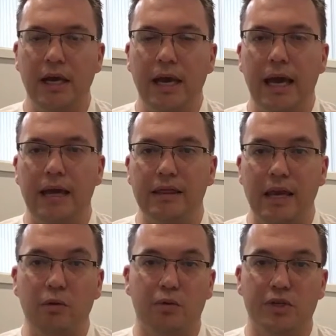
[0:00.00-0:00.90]
and
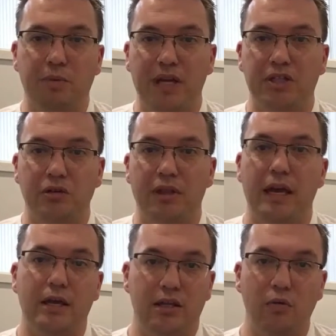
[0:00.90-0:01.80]
they will respect you,
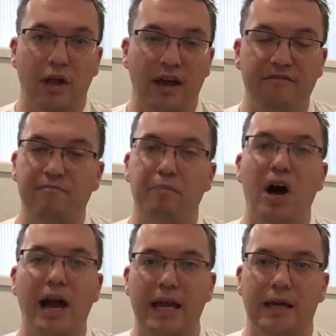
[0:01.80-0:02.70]
and you will have
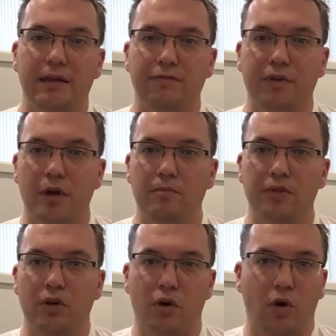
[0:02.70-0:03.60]
buy-in from
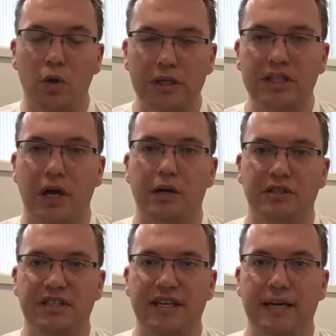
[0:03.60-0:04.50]
your whole
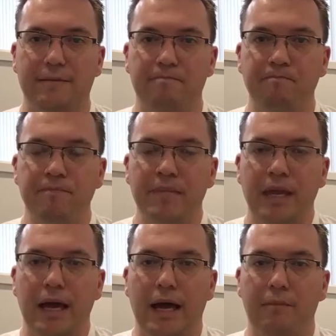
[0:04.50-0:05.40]
entire team
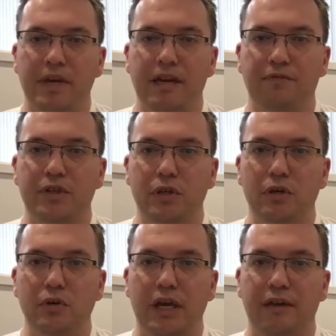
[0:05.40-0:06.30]

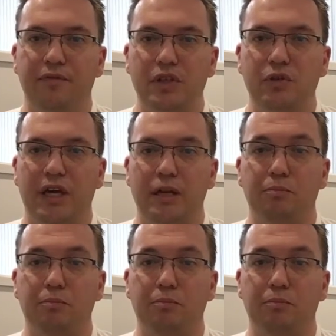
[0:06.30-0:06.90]
if you can